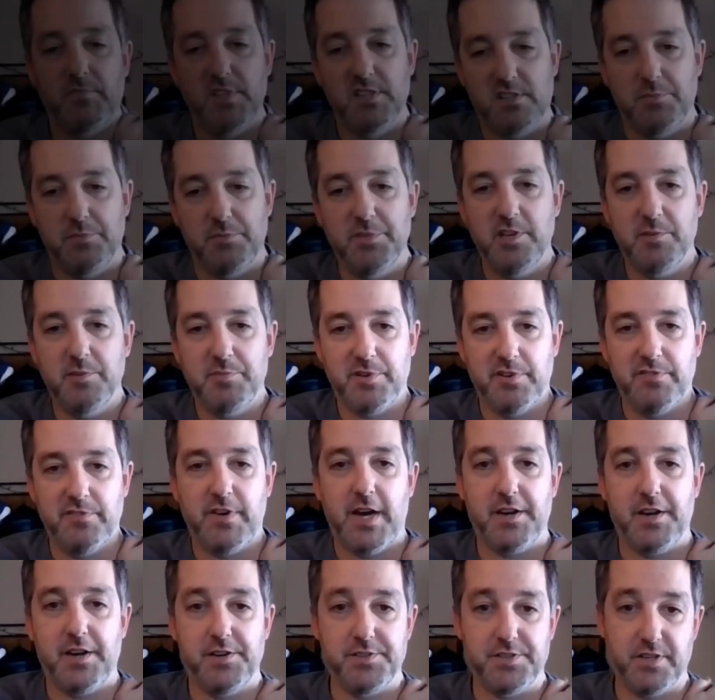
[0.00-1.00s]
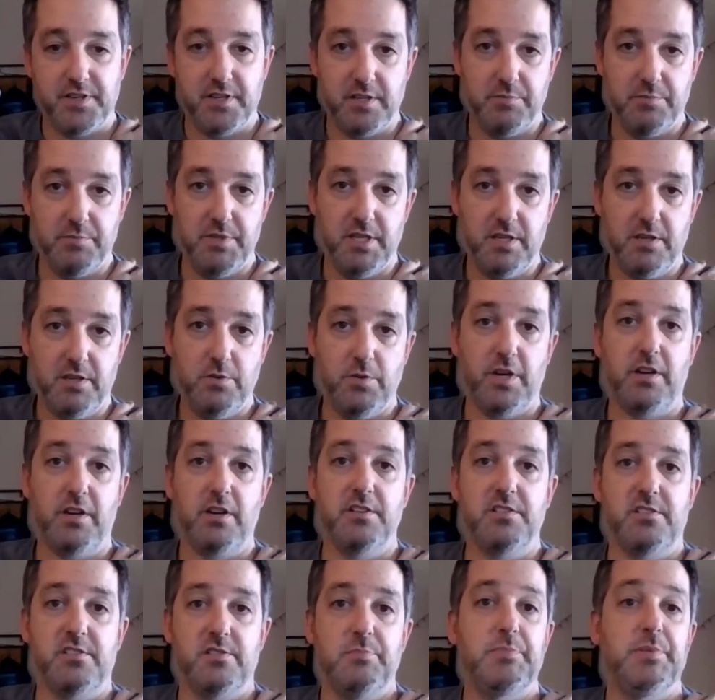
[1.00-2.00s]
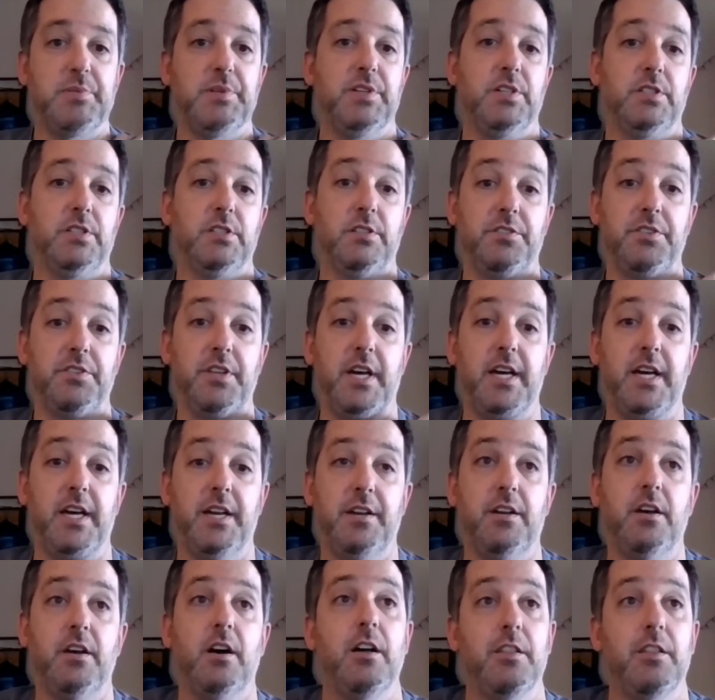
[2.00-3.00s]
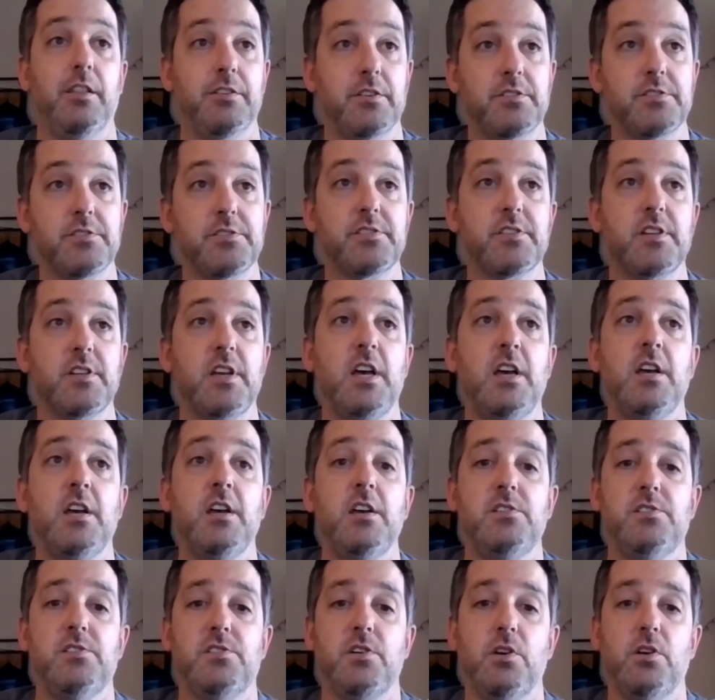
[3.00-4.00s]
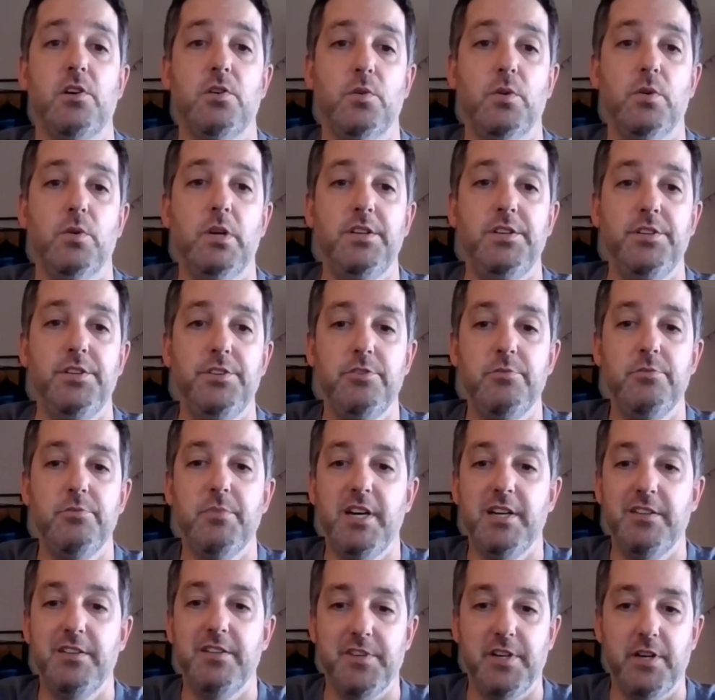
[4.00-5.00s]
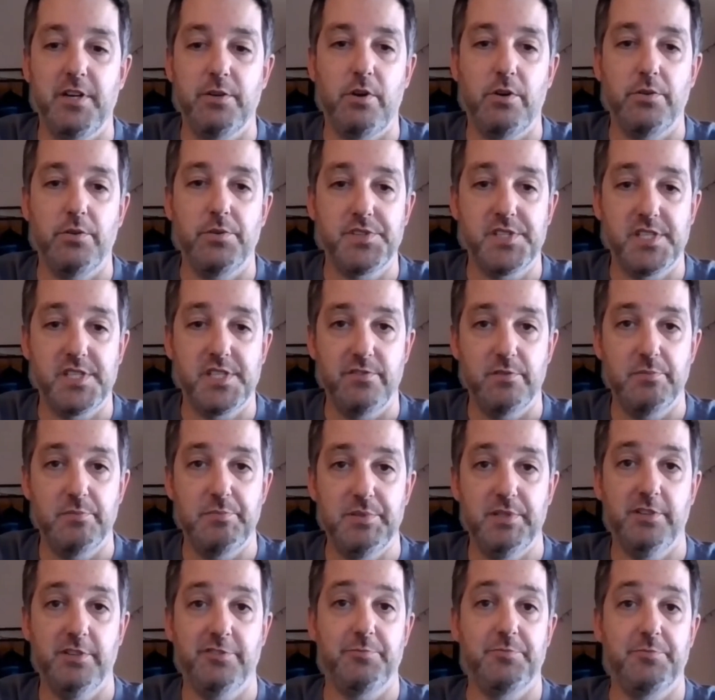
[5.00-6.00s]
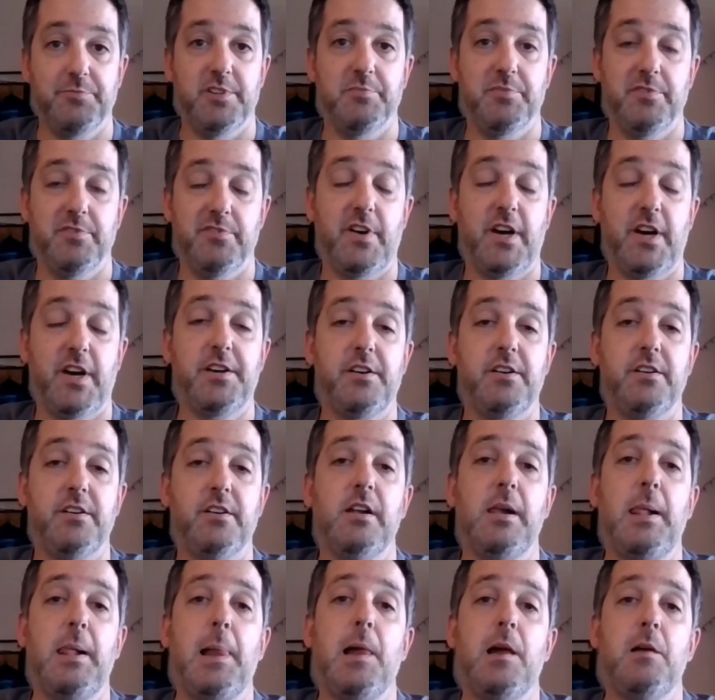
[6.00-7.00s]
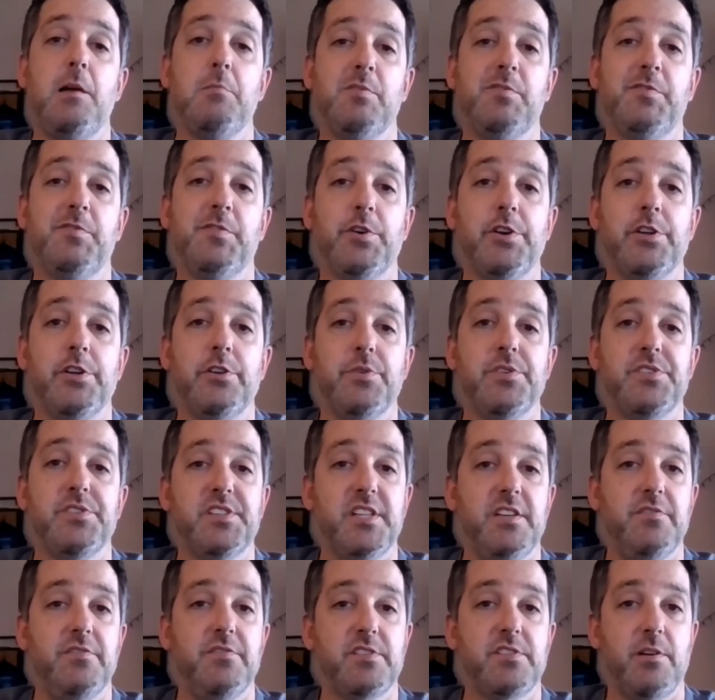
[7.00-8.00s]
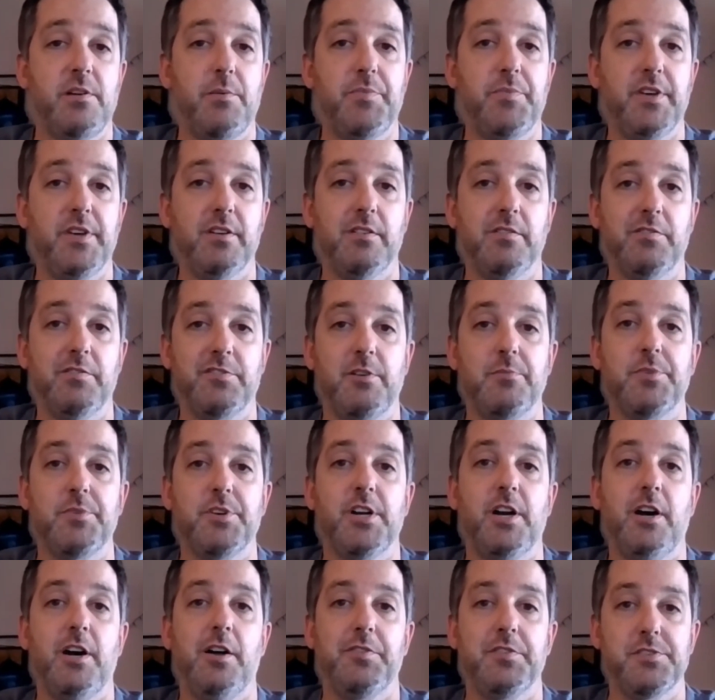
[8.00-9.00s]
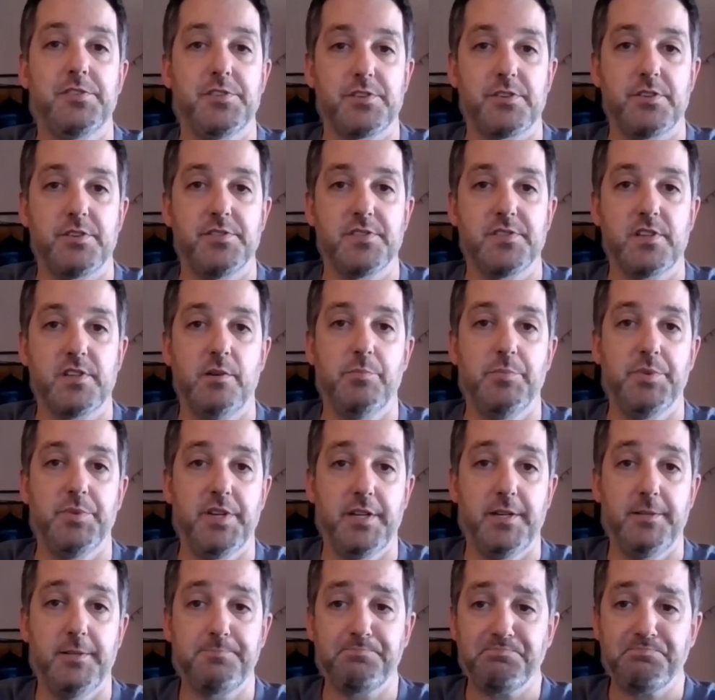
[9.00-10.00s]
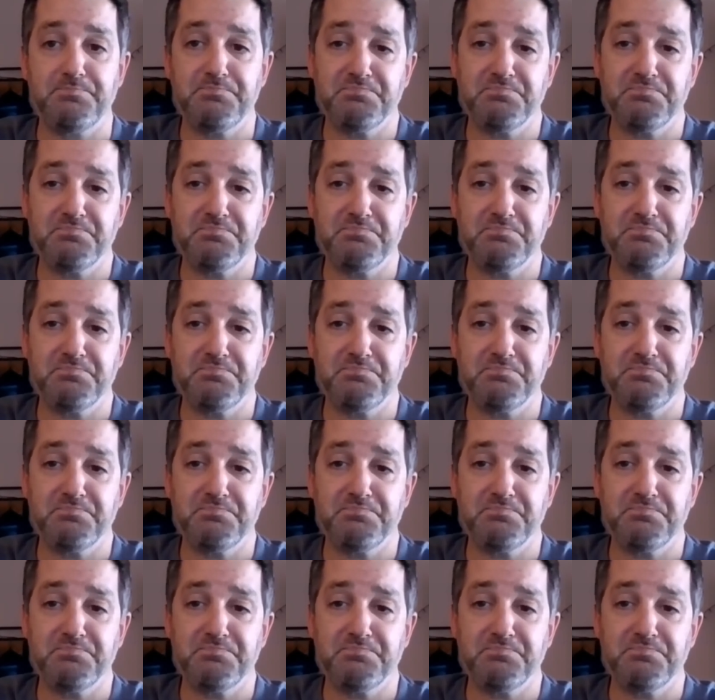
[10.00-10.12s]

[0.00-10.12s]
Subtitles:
Some of your providers are going to be quicker to bill than others. So you might very well receive a bill from your provider before you receive something from your health insurance company.